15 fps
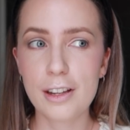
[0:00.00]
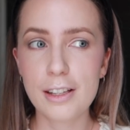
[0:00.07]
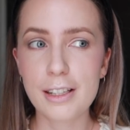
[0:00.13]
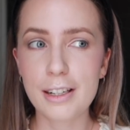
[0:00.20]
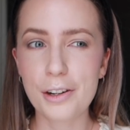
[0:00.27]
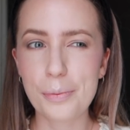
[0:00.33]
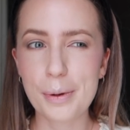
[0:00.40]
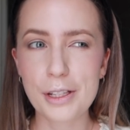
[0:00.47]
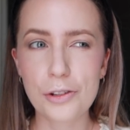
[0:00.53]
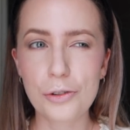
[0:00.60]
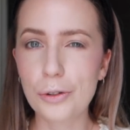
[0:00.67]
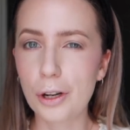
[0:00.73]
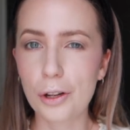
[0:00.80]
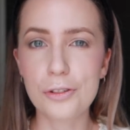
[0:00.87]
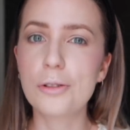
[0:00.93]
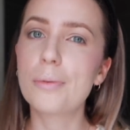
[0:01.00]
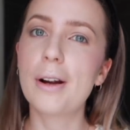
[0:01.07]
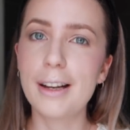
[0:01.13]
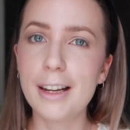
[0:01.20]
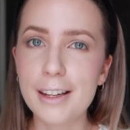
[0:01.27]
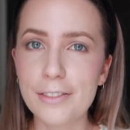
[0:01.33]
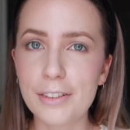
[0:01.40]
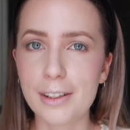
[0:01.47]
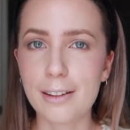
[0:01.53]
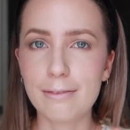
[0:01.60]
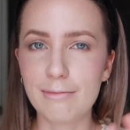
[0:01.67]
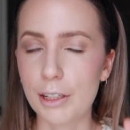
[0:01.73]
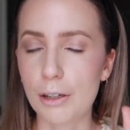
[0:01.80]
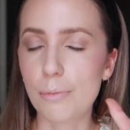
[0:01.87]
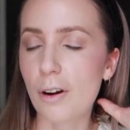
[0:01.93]
is a little bit too close to where I live, and
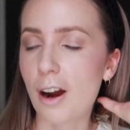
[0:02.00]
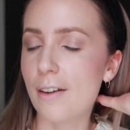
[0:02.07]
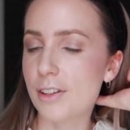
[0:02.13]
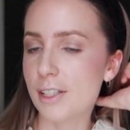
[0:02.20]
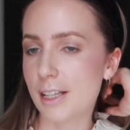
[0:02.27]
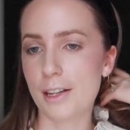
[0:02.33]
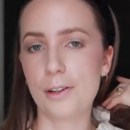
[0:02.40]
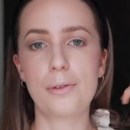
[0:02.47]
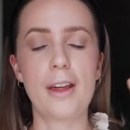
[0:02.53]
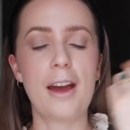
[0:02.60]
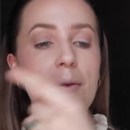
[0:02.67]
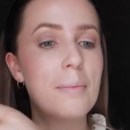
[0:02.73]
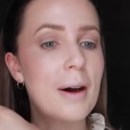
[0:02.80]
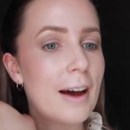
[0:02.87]
you know, privacy and all that.